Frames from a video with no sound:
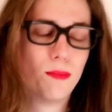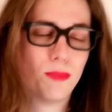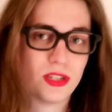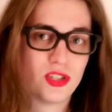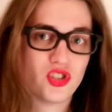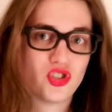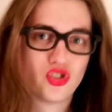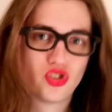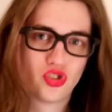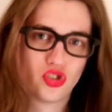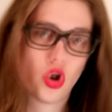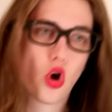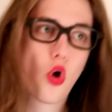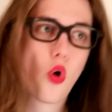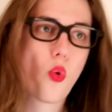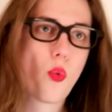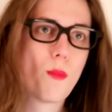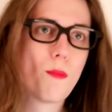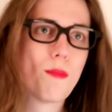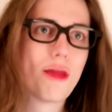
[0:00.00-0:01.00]
but
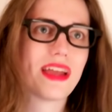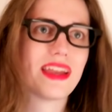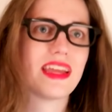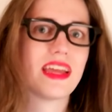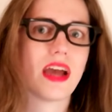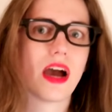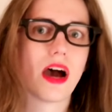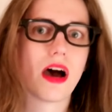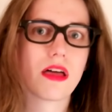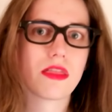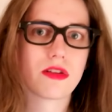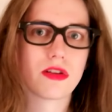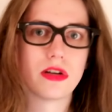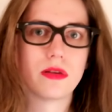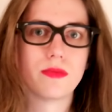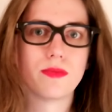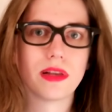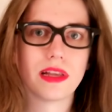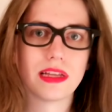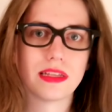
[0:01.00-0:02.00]
so many
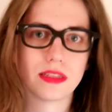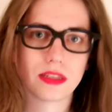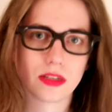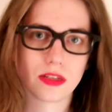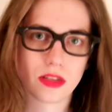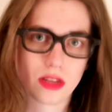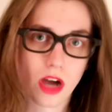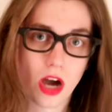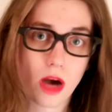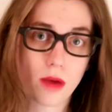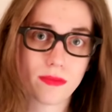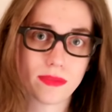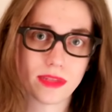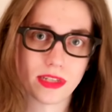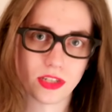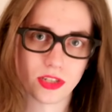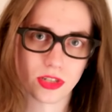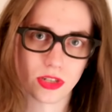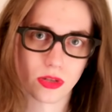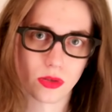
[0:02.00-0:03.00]
other political
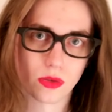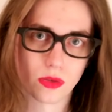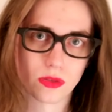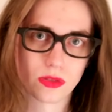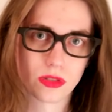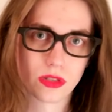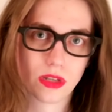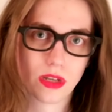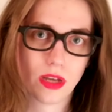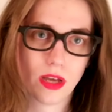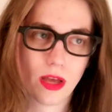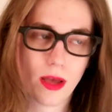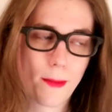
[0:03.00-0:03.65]
comedy shows.